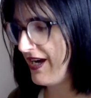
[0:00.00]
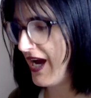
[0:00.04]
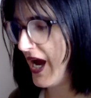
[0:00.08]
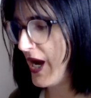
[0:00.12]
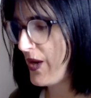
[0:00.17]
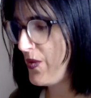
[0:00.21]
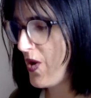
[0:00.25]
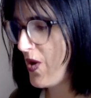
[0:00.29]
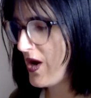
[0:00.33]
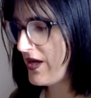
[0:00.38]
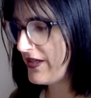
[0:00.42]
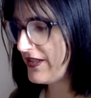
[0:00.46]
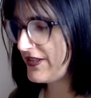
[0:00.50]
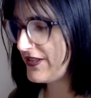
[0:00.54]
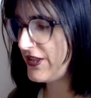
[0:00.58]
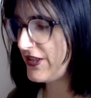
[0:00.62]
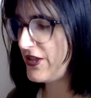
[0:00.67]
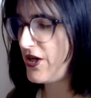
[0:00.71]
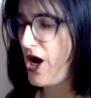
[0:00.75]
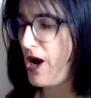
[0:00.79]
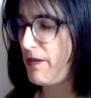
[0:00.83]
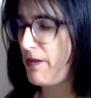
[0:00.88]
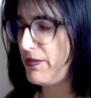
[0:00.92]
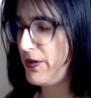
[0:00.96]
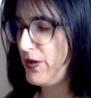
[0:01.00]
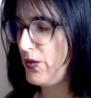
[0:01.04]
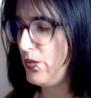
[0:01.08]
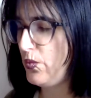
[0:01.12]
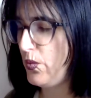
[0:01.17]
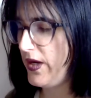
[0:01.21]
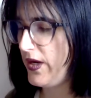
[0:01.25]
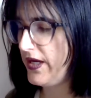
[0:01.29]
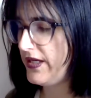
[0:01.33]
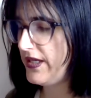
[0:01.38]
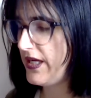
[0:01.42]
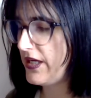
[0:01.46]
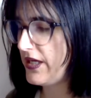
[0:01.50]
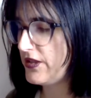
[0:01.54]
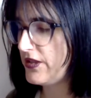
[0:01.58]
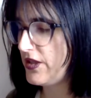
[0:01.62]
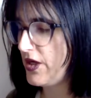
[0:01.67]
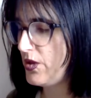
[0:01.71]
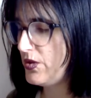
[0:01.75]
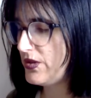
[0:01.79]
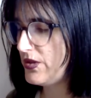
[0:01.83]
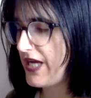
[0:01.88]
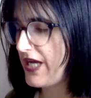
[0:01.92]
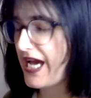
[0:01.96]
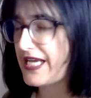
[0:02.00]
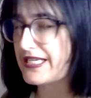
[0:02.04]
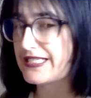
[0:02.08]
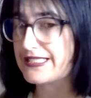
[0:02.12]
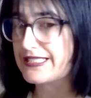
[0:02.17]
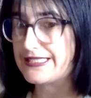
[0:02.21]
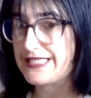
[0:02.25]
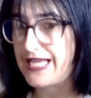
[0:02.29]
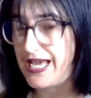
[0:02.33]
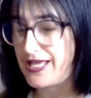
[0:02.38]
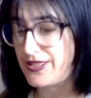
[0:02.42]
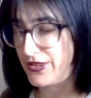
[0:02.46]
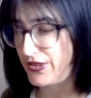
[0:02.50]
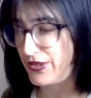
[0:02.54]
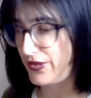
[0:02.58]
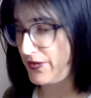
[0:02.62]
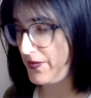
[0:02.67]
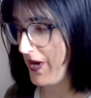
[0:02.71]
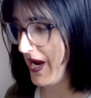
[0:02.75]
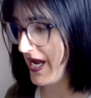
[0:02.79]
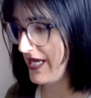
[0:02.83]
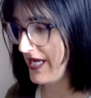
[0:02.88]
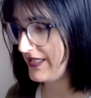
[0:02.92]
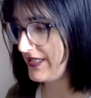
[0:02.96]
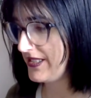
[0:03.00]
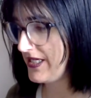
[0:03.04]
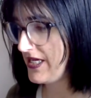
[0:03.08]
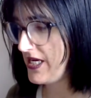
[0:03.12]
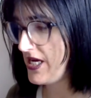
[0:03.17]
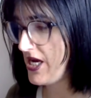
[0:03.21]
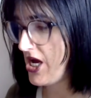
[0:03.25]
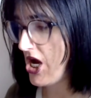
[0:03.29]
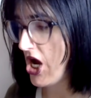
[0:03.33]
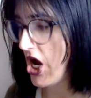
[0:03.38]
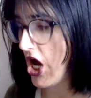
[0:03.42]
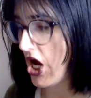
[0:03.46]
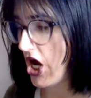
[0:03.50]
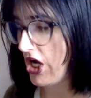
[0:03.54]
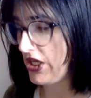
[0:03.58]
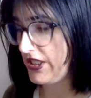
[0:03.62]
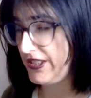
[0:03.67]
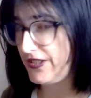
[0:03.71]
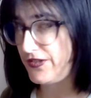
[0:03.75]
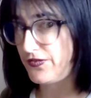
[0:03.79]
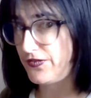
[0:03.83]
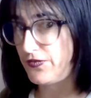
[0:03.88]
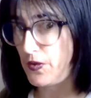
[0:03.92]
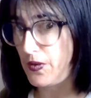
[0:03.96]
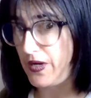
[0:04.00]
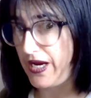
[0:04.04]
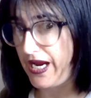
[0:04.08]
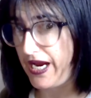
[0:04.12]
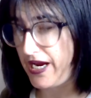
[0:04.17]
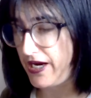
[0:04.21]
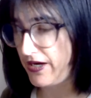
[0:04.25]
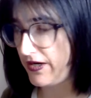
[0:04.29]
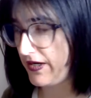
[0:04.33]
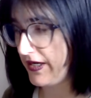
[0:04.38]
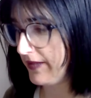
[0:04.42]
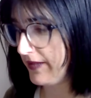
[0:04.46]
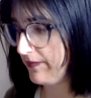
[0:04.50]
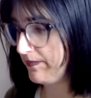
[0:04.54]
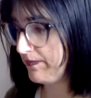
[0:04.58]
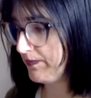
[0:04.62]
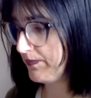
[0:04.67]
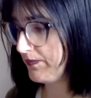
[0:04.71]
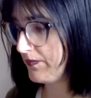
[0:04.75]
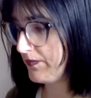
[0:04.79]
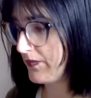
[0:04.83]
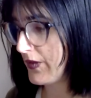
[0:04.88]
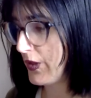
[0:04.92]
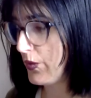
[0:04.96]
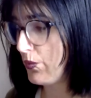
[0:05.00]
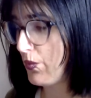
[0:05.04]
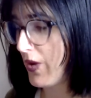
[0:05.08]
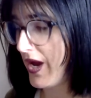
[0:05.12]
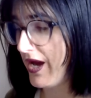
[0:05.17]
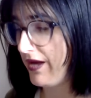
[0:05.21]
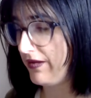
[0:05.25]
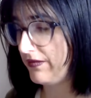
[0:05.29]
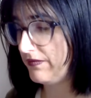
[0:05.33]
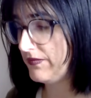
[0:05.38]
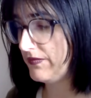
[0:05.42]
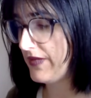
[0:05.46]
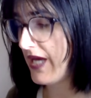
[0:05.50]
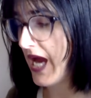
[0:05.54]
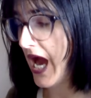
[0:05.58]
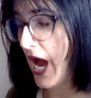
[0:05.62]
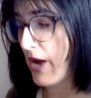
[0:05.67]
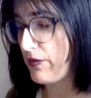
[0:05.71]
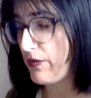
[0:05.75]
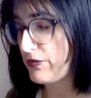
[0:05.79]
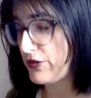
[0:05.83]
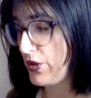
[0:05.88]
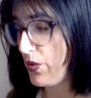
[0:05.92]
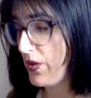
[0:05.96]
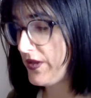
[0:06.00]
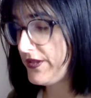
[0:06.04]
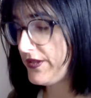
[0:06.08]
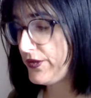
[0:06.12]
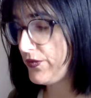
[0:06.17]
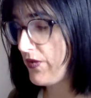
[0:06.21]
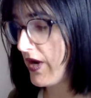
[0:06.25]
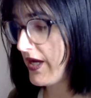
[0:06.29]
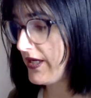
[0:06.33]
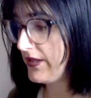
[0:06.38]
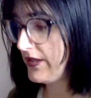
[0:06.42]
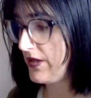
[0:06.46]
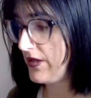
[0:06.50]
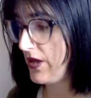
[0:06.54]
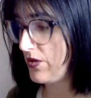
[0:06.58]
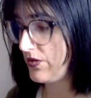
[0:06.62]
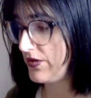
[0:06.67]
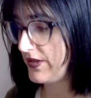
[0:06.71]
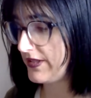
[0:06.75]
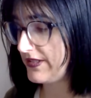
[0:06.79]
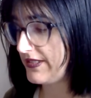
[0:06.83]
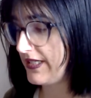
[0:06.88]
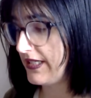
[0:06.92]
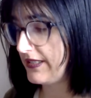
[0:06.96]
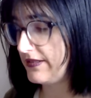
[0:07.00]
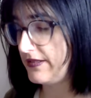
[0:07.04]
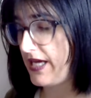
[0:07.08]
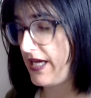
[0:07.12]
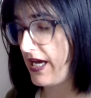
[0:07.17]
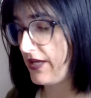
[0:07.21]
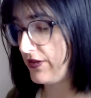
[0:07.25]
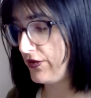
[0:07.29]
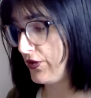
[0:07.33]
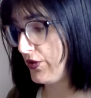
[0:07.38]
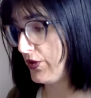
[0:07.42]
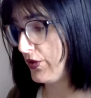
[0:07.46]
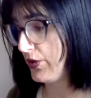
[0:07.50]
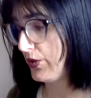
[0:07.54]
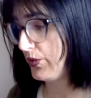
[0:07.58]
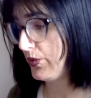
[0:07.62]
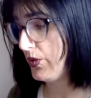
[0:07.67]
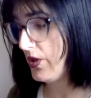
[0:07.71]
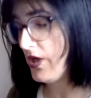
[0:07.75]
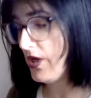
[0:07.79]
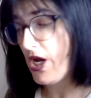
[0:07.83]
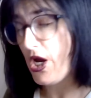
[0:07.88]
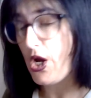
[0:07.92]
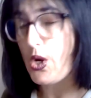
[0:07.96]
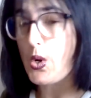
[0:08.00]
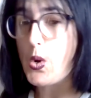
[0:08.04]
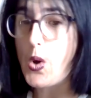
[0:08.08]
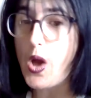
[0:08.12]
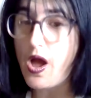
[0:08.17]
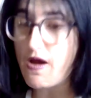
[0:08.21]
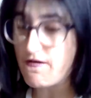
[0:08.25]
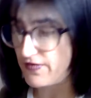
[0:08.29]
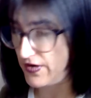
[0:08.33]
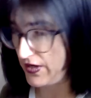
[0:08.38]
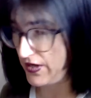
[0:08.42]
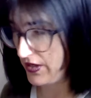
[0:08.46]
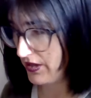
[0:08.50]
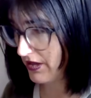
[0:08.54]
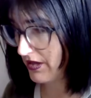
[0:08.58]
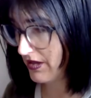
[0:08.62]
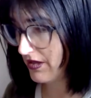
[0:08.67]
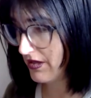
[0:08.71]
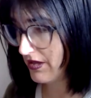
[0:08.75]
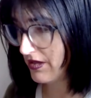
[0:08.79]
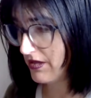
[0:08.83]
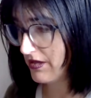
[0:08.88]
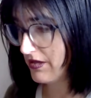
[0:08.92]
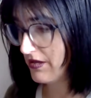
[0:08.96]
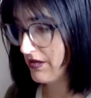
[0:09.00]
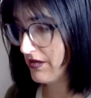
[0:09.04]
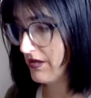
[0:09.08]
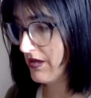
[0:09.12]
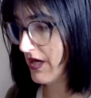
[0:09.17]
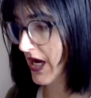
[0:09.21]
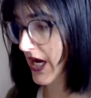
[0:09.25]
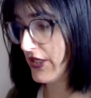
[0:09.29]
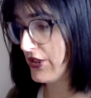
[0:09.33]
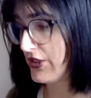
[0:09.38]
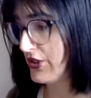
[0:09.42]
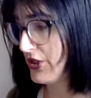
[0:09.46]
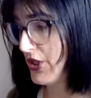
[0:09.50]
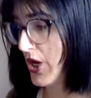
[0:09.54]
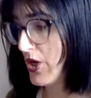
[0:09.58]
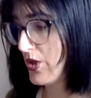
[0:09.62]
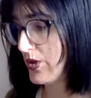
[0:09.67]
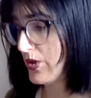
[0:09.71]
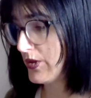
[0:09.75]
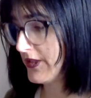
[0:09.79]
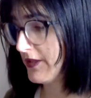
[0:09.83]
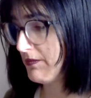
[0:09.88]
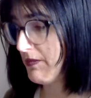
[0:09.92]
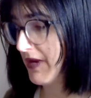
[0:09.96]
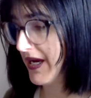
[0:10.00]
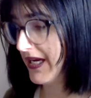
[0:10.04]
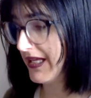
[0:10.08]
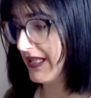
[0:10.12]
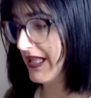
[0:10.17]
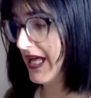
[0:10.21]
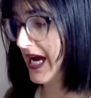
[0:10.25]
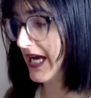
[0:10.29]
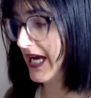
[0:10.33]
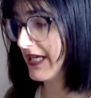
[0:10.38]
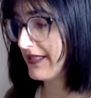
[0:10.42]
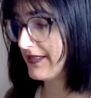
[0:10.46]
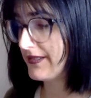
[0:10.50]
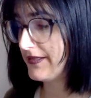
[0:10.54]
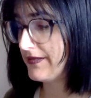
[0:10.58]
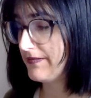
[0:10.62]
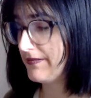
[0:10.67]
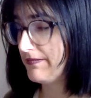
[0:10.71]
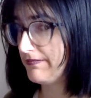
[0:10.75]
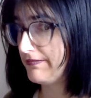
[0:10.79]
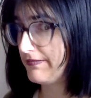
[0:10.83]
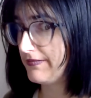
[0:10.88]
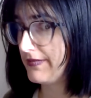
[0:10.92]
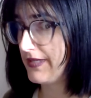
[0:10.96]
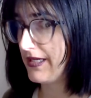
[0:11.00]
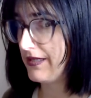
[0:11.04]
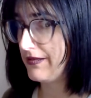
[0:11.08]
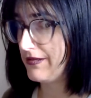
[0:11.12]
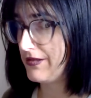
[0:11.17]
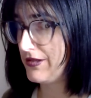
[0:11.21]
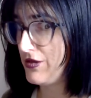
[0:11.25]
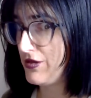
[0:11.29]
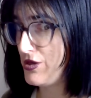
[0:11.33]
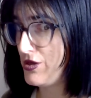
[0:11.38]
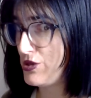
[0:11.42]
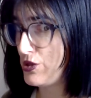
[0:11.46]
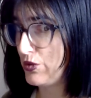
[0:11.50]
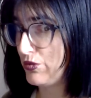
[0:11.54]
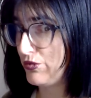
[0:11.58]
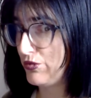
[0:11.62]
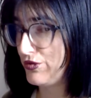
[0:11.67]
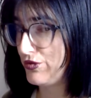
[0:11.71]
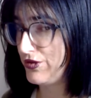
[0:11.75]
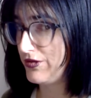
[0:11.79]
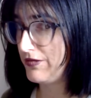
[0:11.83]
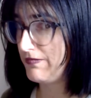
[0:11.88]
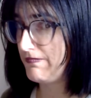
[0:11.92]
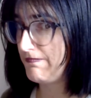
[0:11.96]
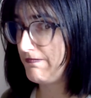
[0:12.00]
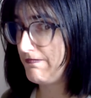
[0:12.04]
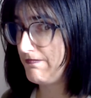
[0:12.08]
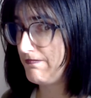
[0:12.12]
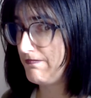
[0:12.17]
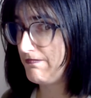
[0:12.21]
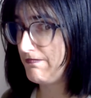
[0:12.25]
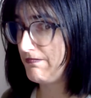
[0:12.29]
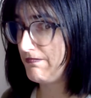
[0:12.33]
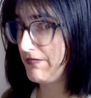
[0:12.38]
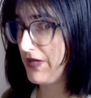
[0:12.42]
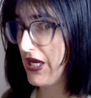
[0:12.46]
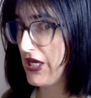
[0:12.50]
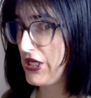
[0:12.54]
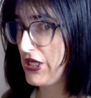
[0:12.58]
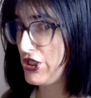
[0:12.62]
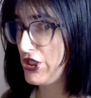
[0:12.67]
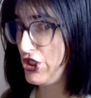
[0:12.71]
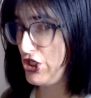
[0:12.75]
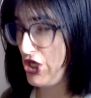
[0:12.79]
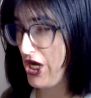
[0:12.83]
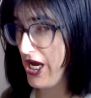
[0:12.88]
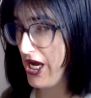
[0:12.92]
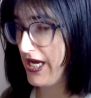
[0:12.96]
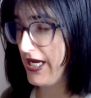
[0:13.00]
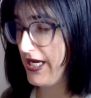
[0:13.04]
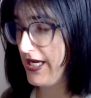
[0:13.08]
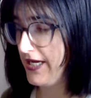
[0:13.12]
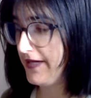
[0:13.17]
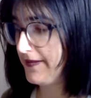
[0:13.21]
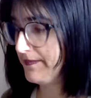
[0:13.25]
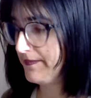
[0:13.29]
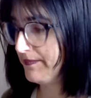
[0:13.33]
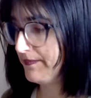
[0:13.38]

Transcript: wanted to copy when a note had a death threat on it for Harry. Well, I was going to write a note that said death to whoever I chose in my class. I chose Jay.